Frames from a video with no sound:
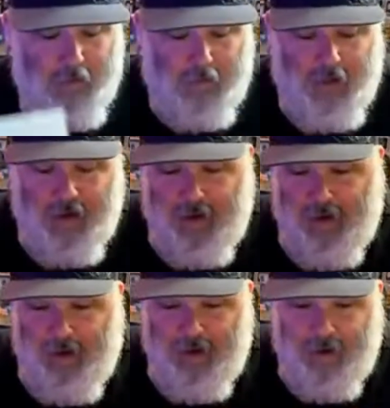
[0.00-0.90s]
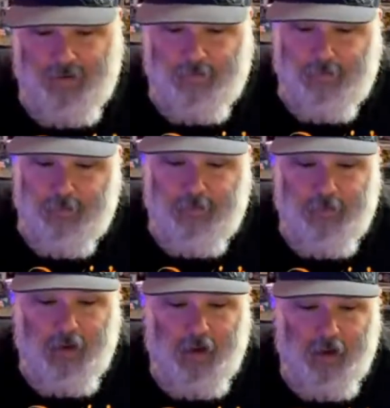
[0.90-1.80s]
Then I have
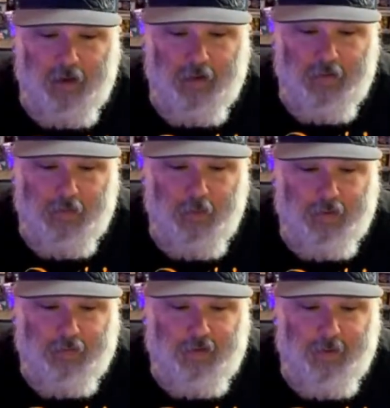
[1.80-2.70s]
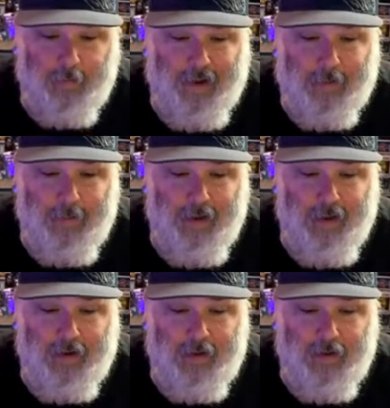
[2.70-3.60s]
another 12-cent
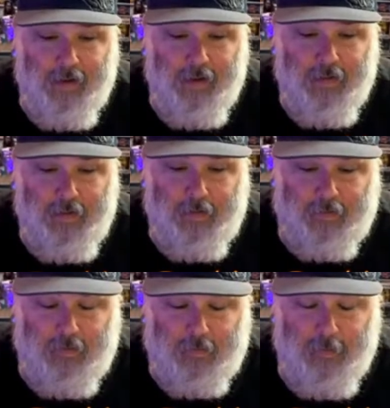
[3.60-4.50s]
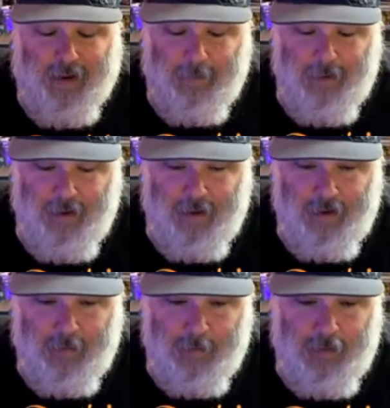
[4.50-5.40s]
Batman. This is Batman
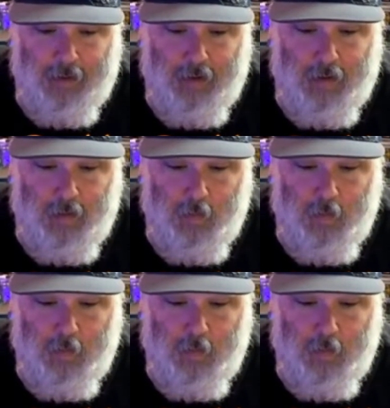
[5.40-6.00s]
number